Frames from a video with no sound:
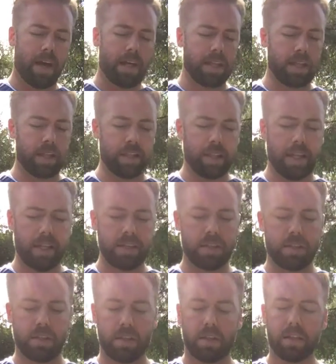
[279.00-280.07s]

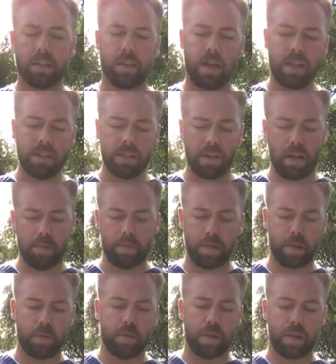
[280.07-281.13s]
Last
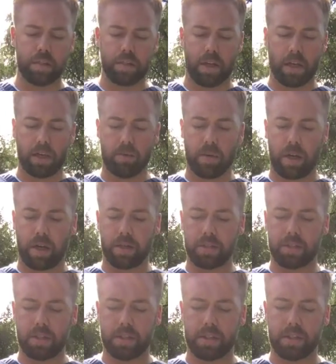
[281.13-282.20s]
topic I want to talk about is
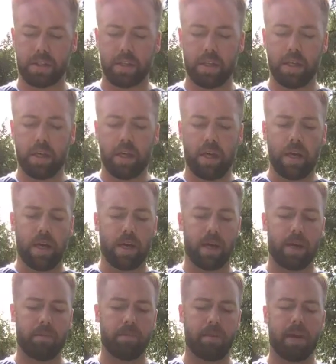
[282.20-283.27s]
just
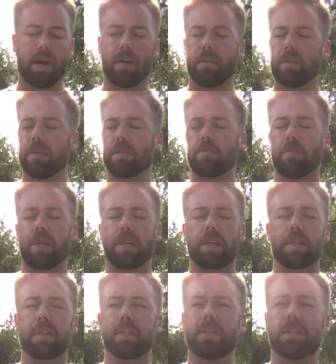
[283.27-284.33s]
how did
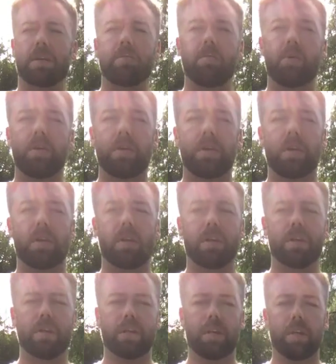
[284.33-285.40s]
my community
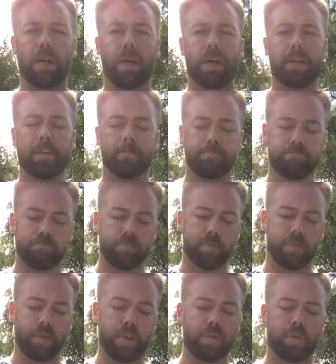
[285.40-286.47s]

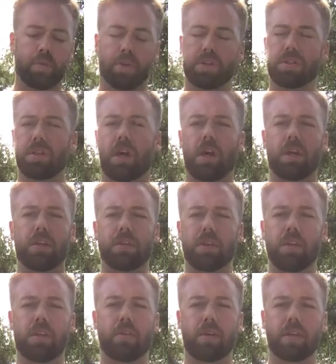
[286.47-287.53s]
resource knowledge
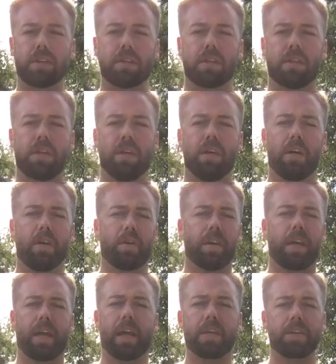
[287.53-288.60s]
increase?
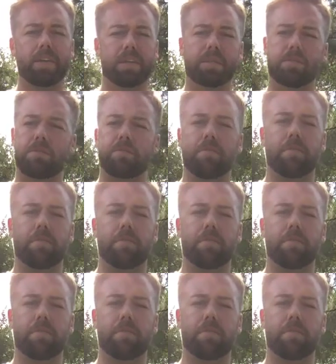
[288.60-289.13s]
Okay, I just